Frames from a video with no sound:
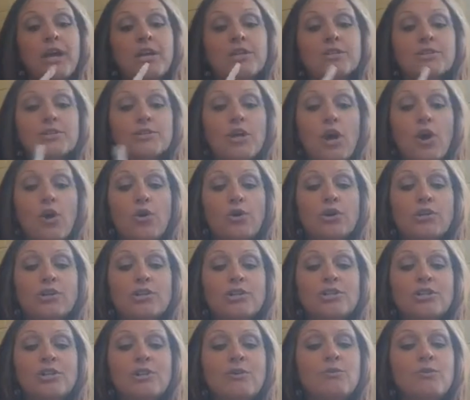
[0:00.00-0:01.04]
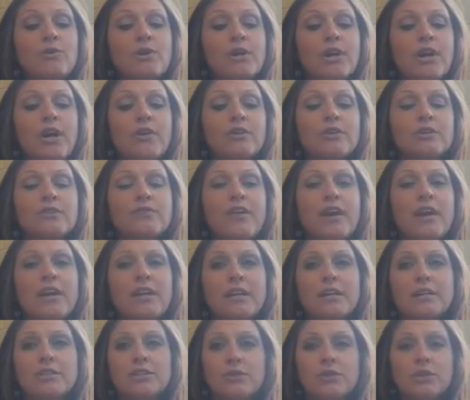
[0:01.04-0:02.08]
So you just don't want colors fading
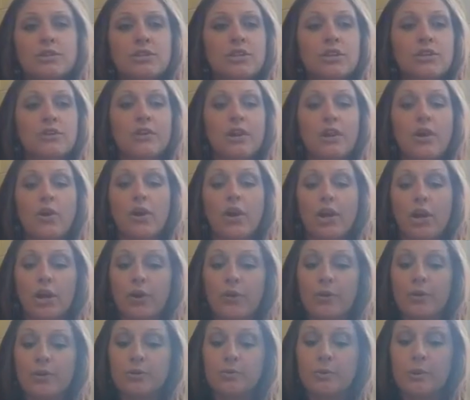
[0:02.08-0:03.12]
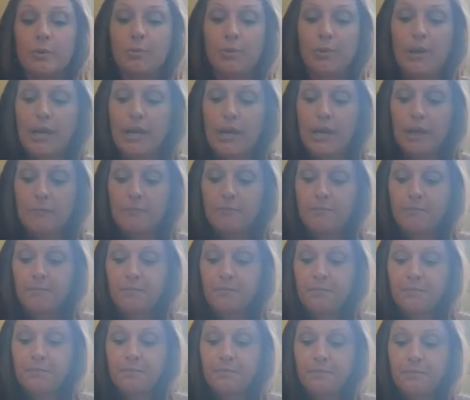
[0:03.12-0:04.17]
into each other that aren't going to be pretty.
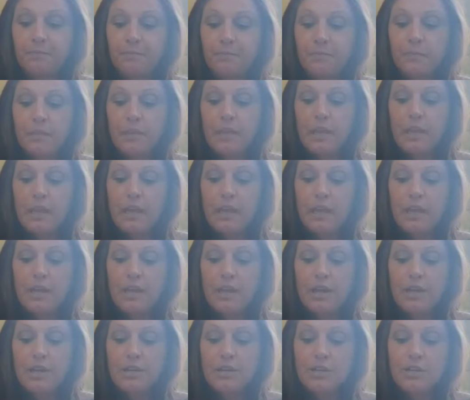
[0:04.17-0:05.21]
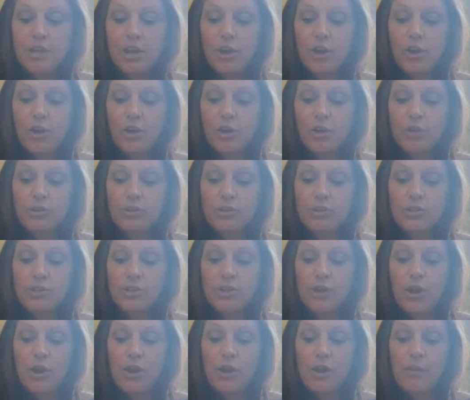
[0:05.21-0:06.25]
So
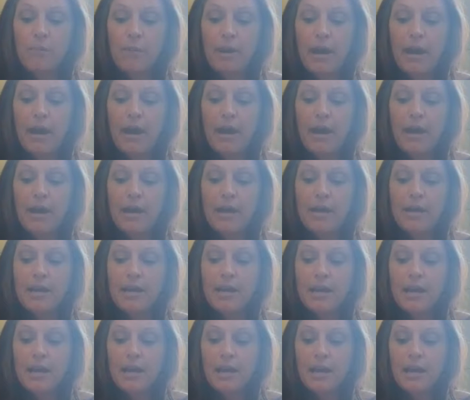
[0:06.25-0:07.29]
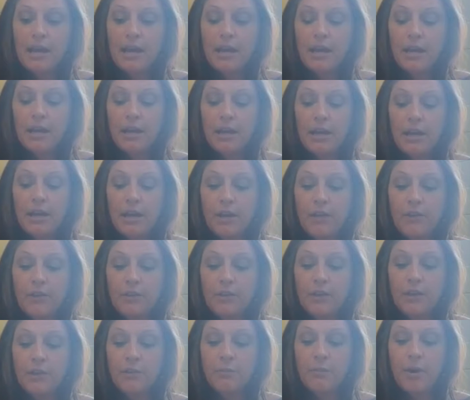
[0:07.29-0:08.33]
start by
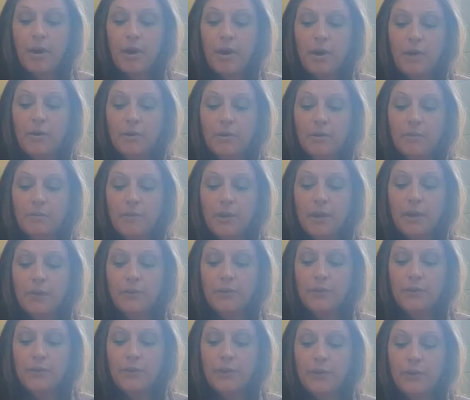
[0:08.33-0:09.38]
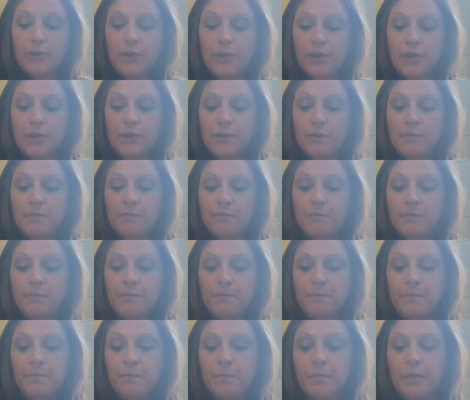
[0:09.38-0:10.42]
coloring the bottom of your filter
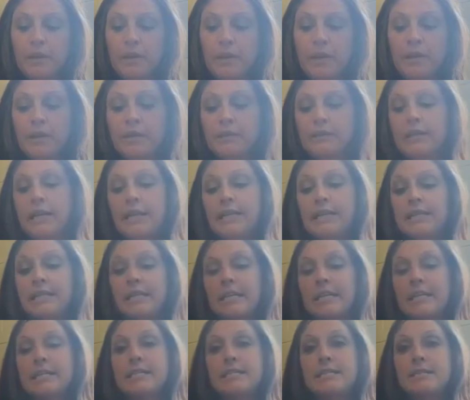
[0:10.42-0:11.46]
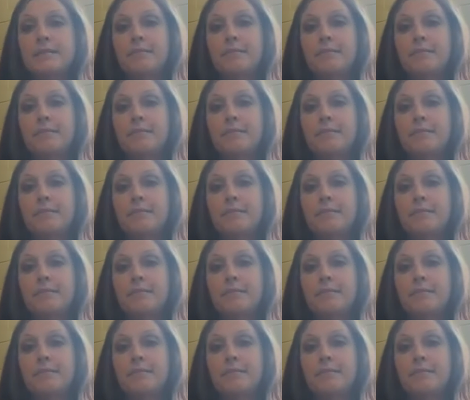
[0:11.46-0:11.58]
like this.